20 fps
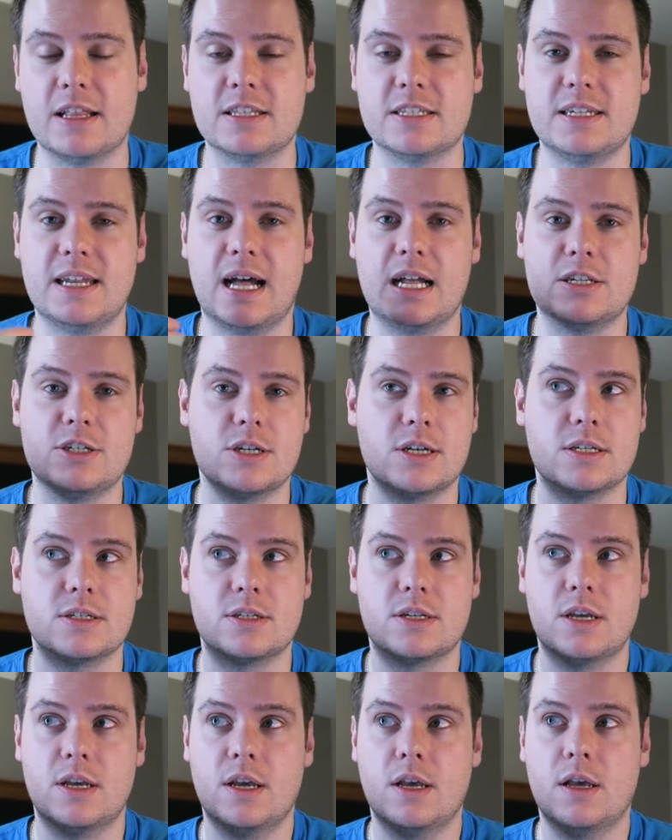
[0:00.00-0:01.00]
It's not
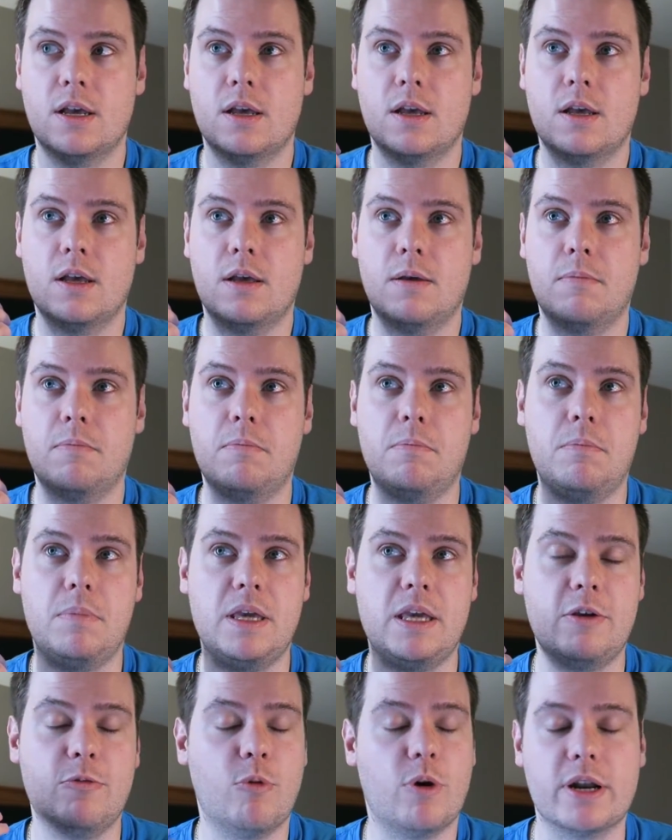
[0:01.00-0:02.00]
just
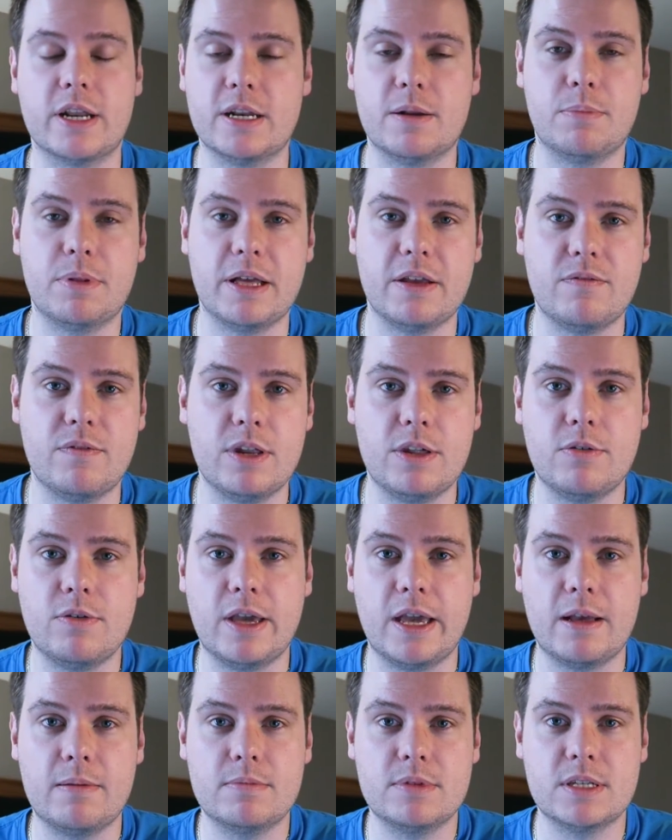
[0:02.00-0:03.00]
me wanting to play video
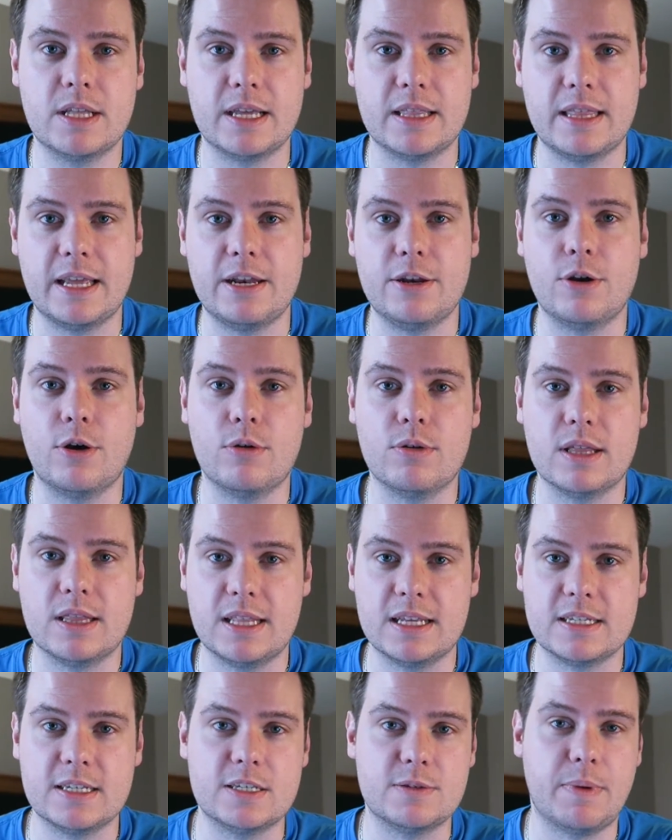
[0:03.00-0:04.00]
games. Like, they know that
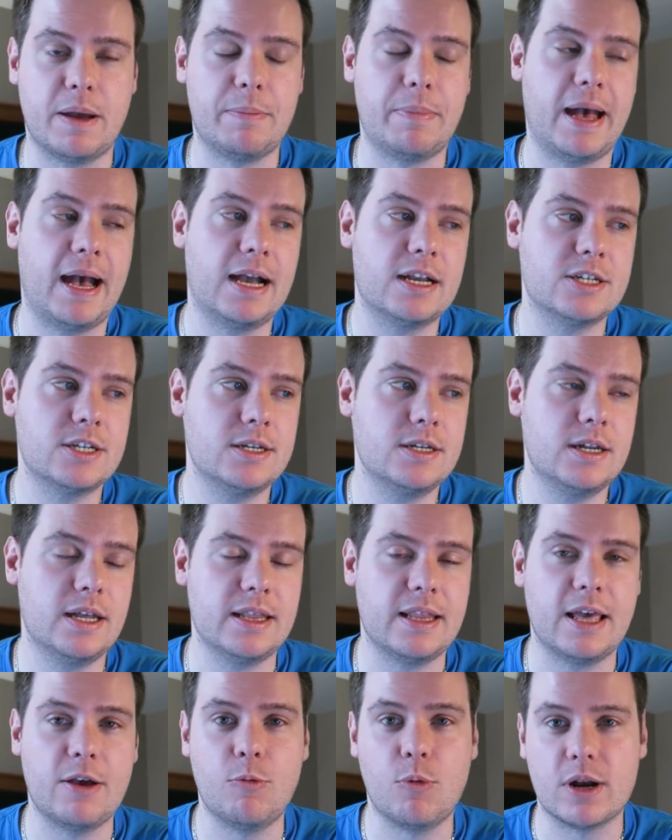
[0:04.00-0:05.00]
this is my passion
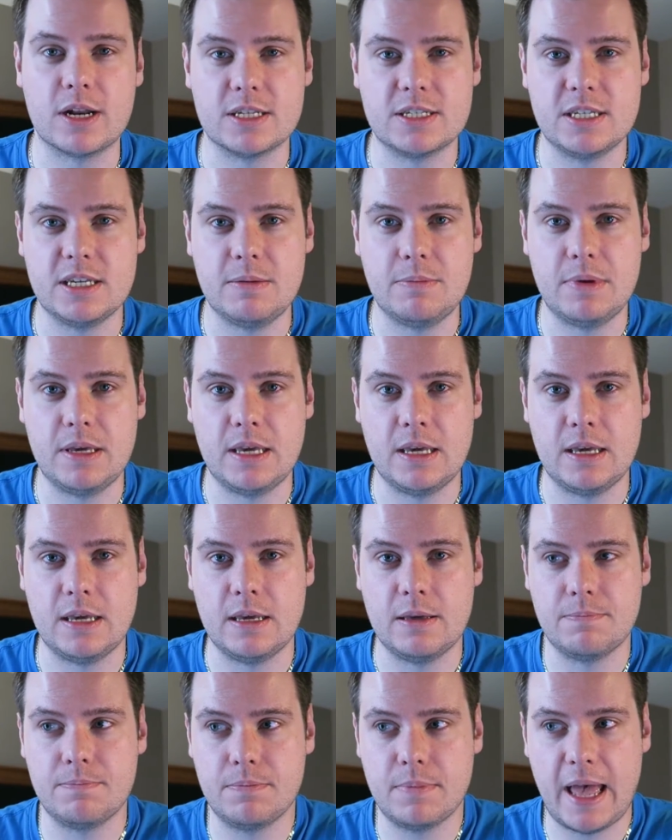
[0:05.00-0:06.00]
and they want to see
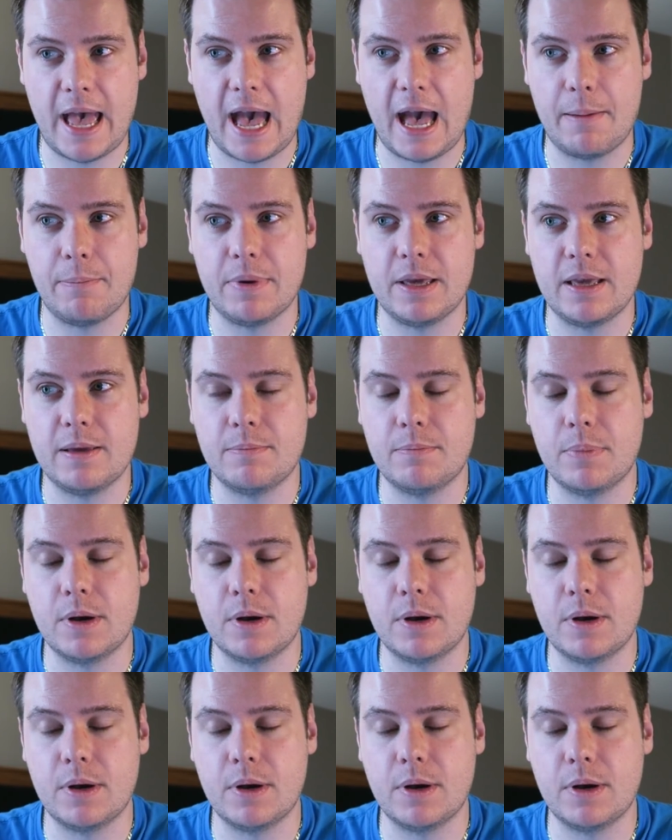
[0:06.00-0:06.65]
me happy.